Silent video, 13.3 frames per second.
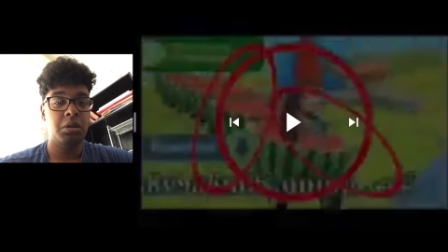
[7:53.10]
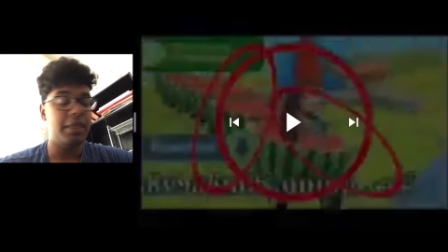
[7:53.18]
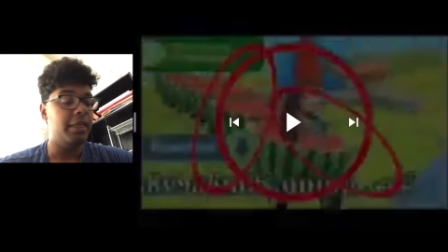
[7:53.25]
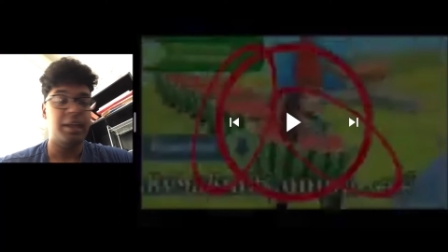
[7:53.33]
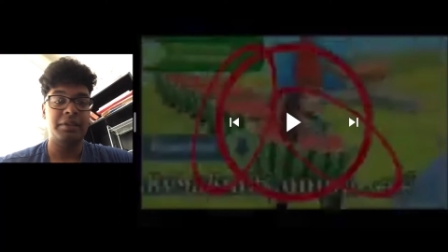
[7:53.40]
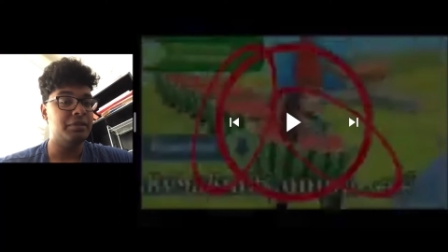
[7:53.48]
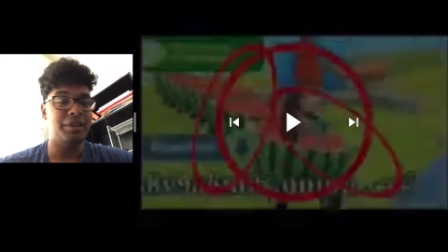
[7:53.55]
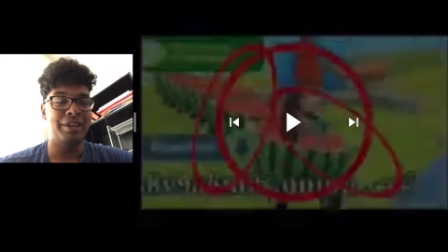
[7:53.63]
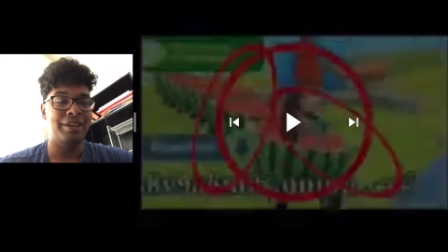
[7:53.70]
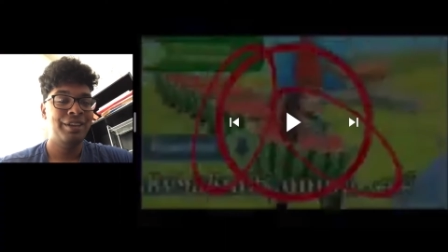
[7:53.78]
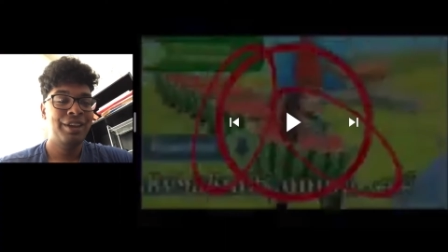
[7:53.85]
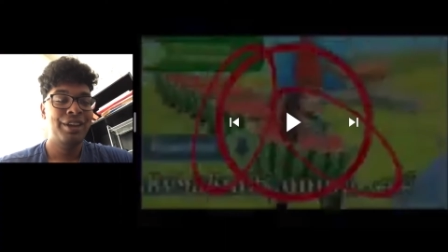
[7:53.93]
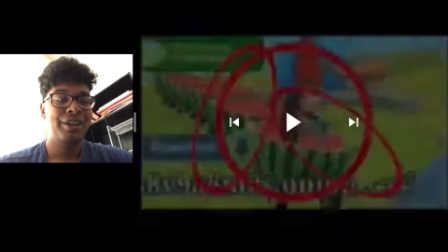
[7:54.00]
And that's
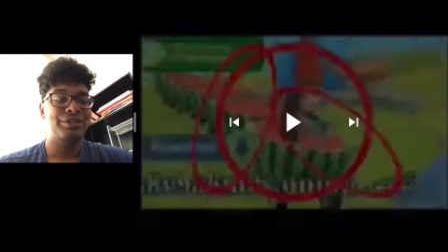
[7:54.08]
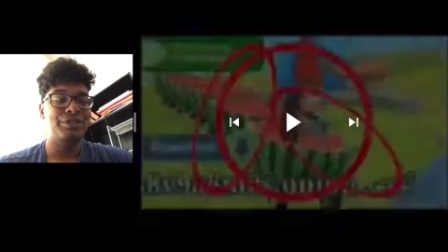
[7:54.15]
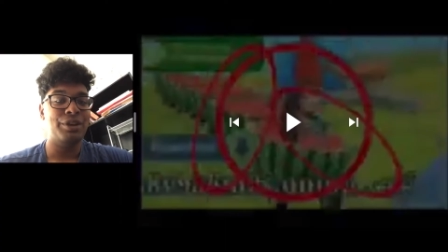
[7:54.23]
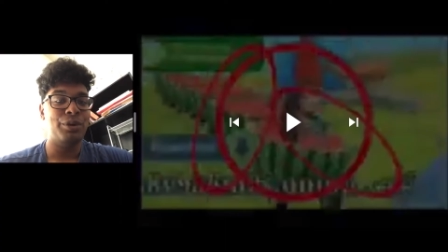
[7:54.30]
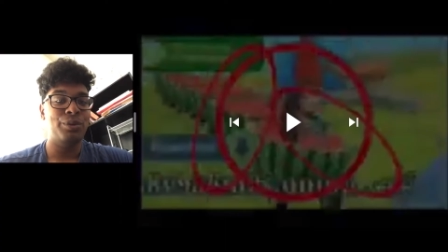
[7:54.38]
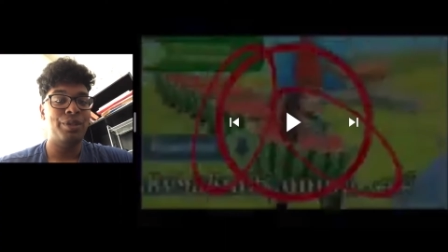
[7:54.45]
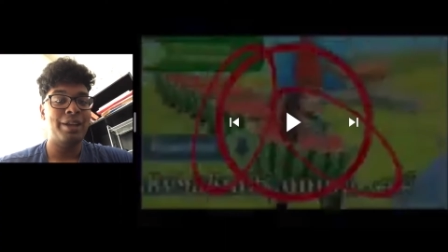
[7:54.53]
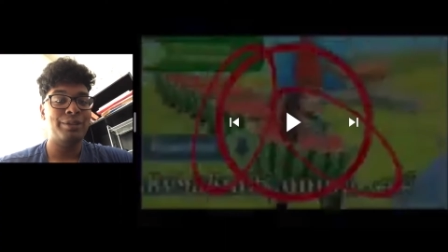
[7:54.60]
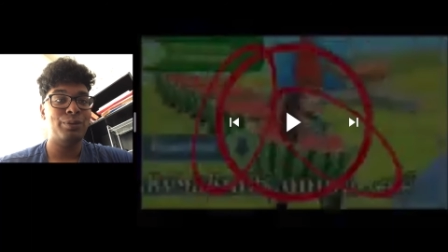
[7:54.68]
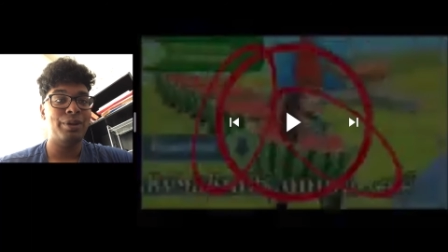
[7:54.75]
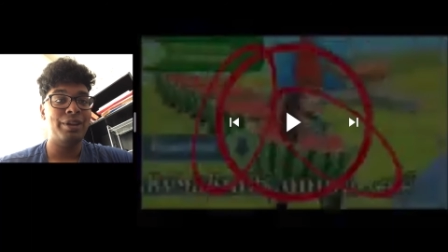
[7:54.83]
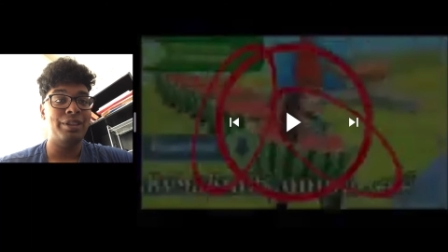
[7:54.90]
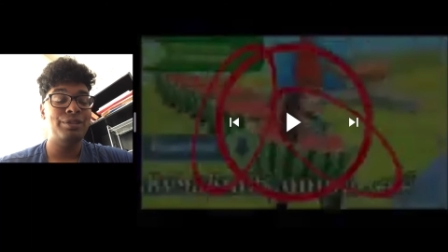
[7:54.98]
it. So
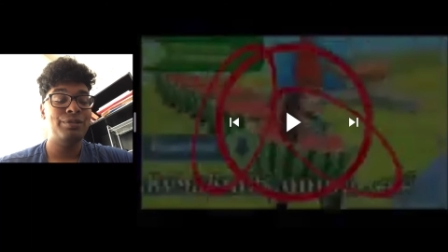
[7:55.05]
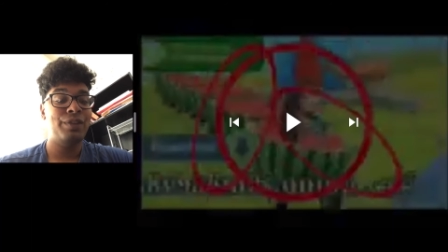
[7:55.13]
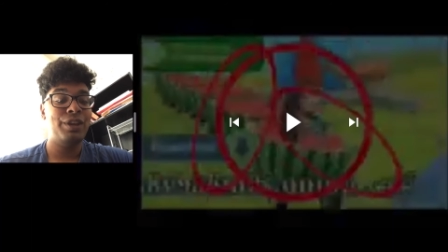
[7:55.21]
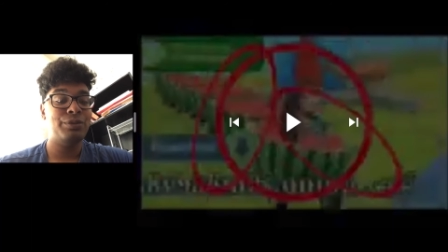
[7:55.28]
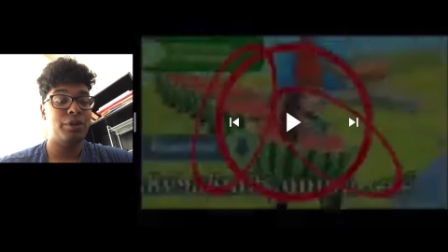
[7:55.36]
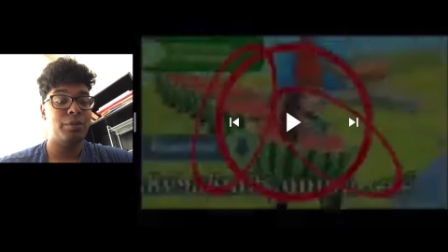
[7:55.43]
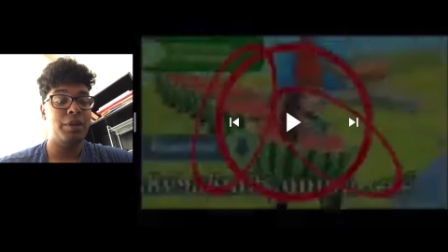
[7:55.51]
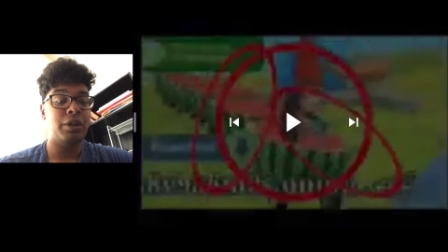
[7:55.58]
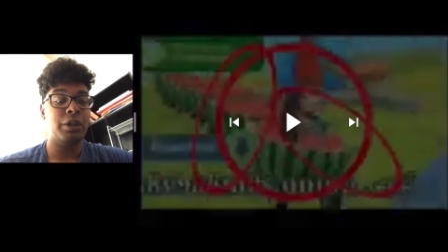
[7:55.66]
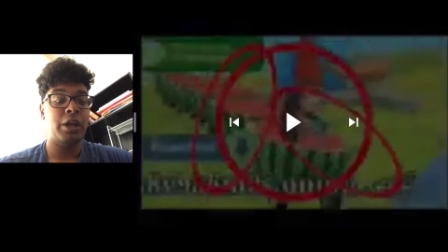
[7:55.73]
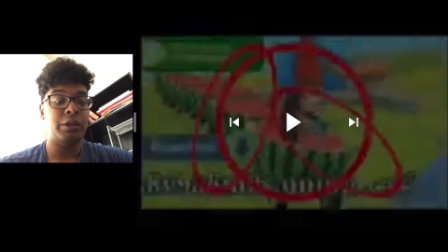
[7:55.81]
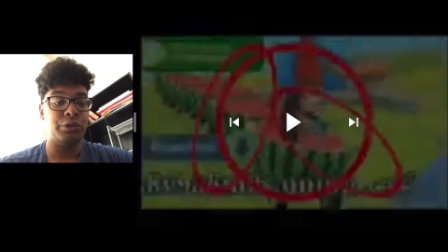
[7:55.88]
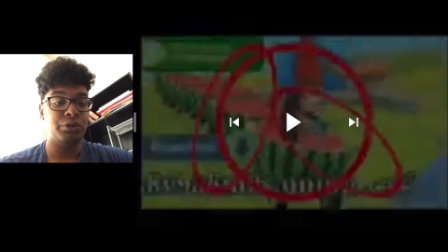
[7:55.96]
that's why this video is going to be a
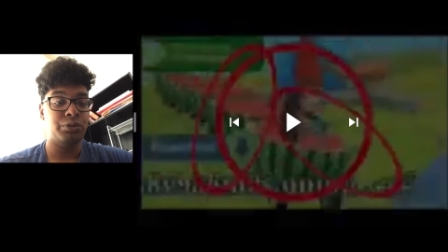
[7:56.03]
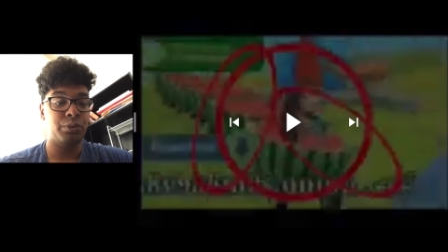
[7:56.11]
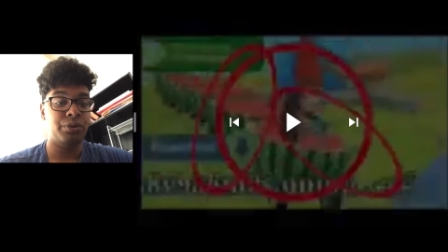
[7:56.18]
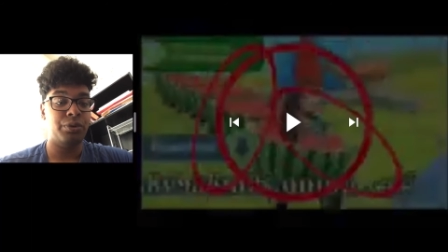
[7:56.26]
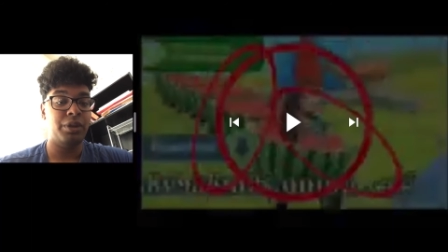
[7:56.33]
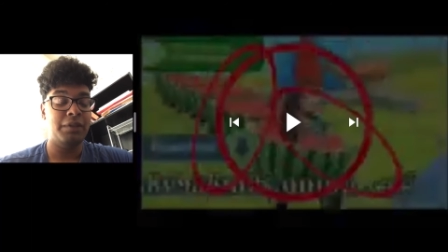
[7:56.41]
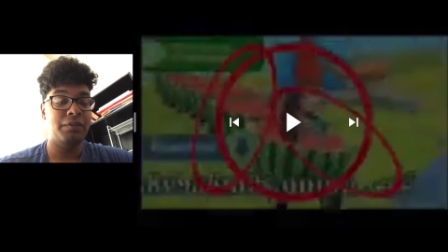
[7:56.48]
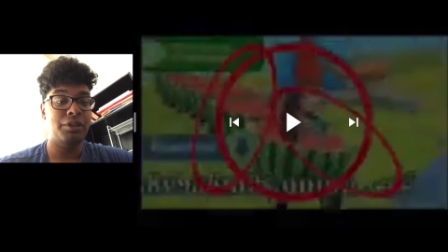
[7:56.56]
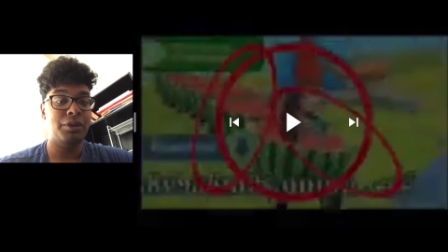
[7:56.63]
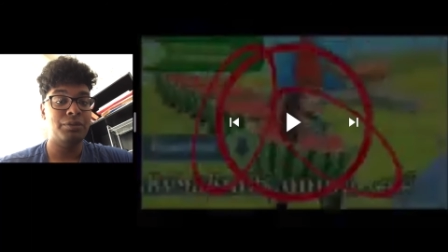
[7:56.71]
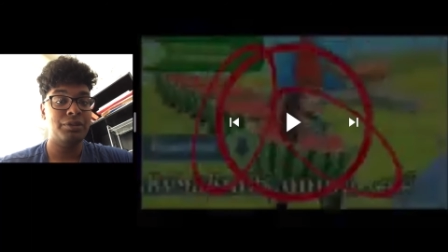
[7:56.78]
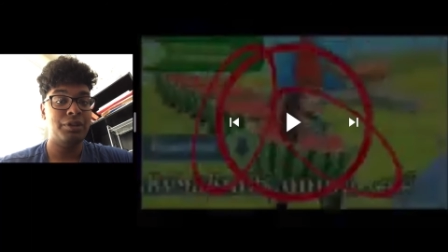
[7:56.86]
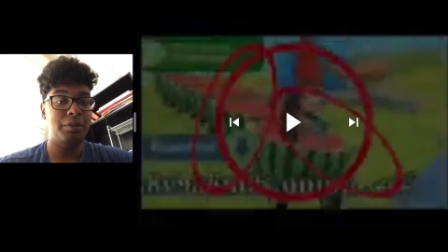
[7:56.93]
lot shorter, even
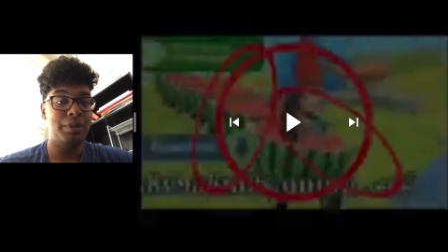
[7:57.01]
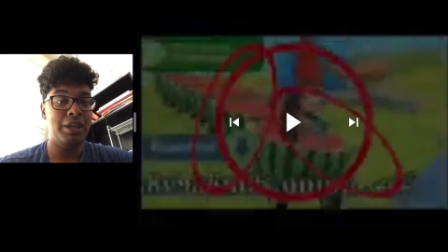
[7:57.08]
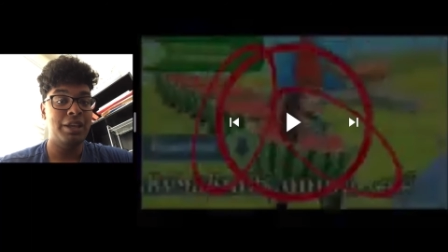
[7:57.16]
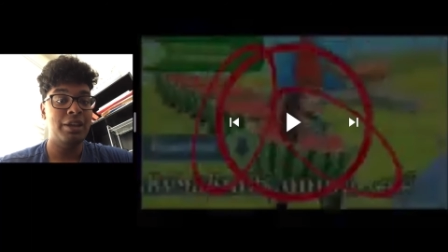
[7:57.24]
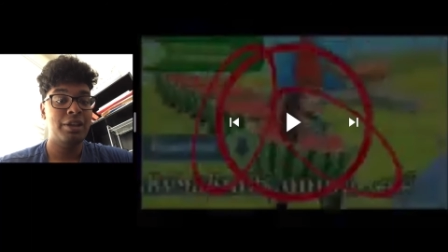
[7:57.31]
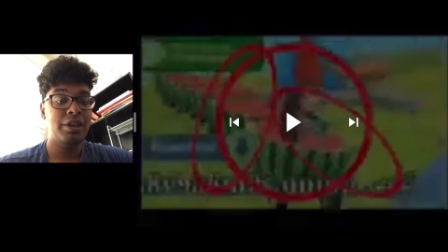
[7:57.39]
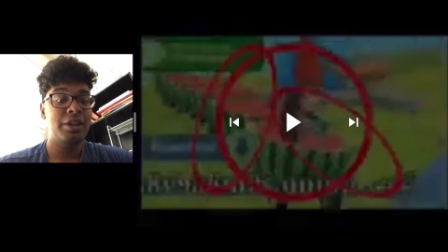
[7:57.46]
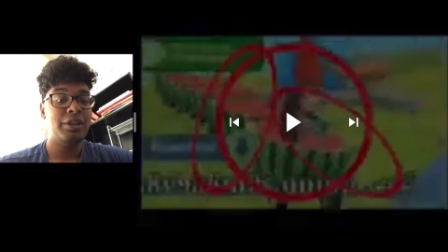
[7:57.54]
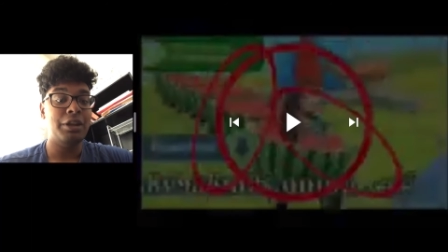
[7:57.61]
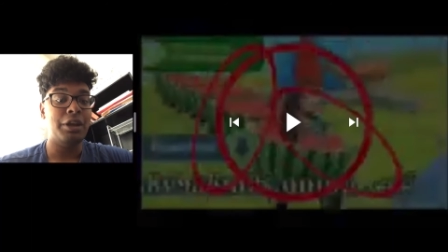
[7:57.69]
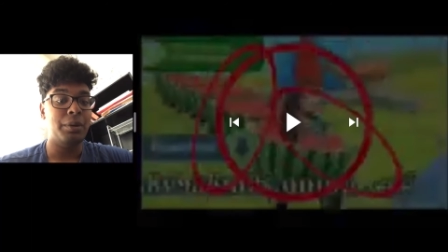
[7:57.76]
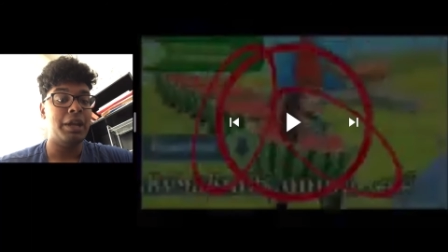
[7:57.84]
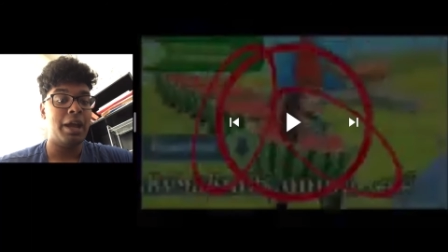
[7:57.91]
though it's going to be,
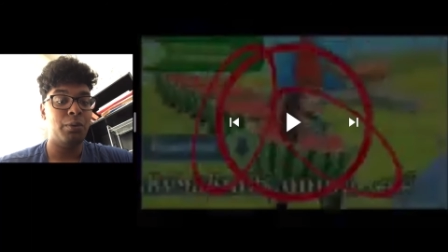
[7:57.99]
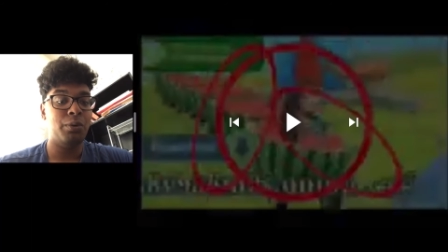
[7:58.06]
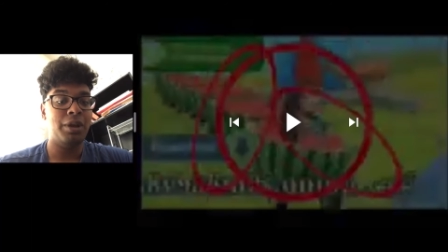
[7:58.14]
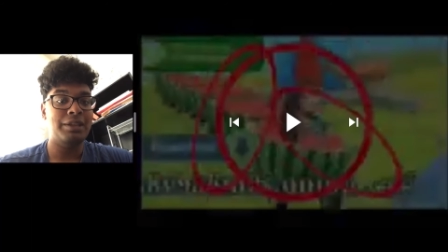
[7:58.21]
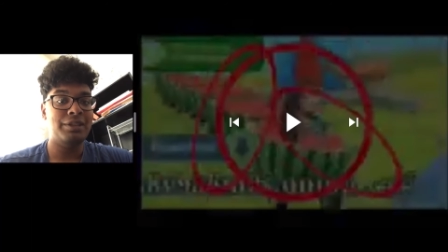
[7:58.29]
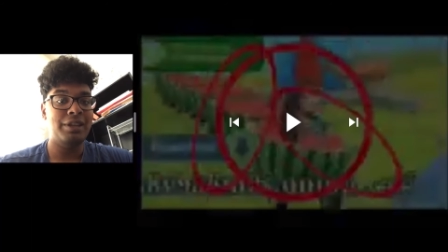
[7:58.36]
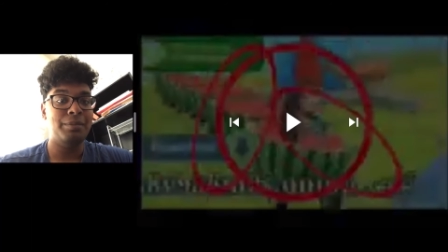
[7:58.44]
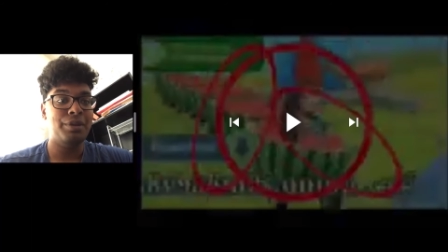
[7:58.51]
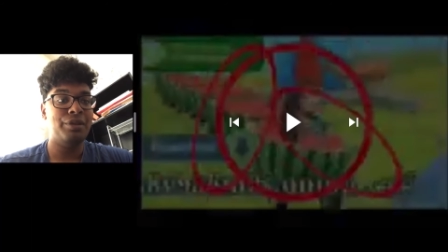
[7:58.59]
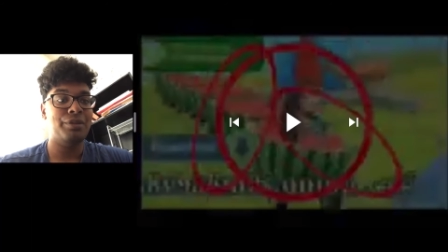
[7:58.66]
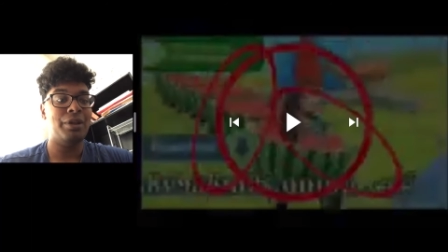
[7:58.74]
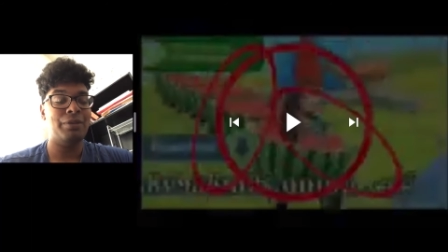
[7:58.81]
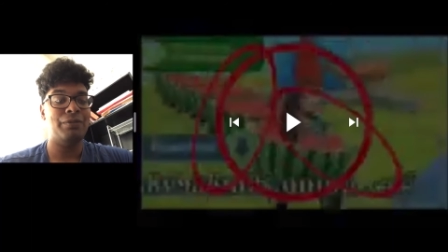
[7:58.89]
you know, an hour, 18
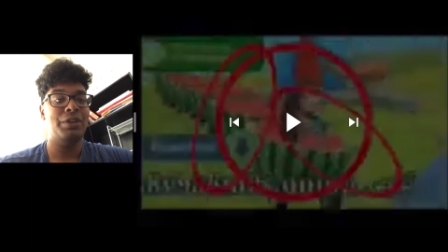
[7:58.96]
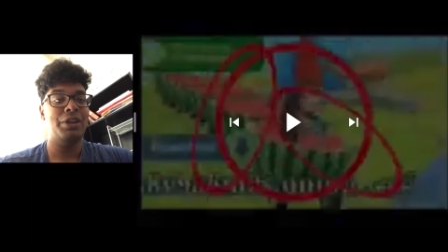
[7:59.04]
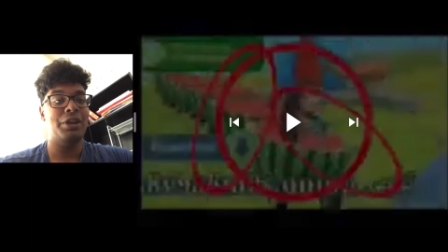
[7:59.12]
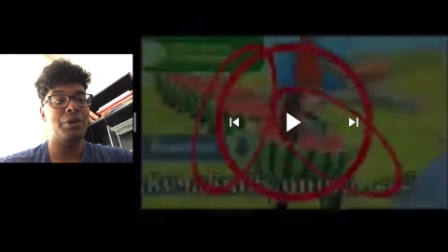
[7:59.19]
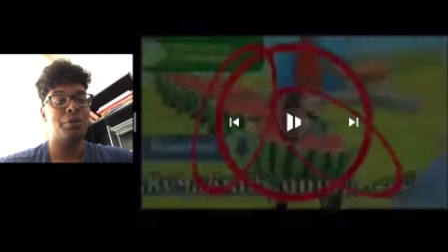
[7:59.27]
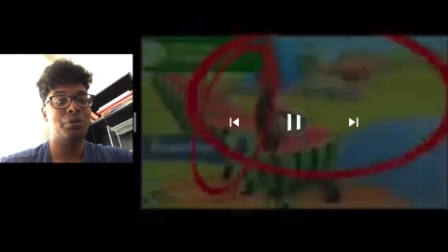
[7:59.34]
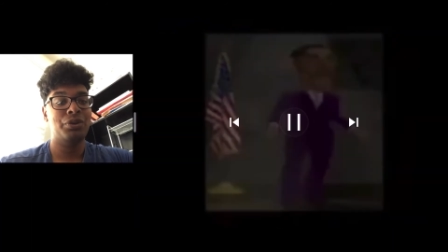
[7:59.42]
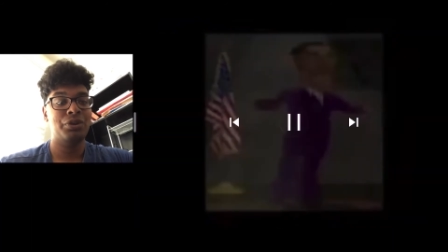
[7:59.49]
minute long video.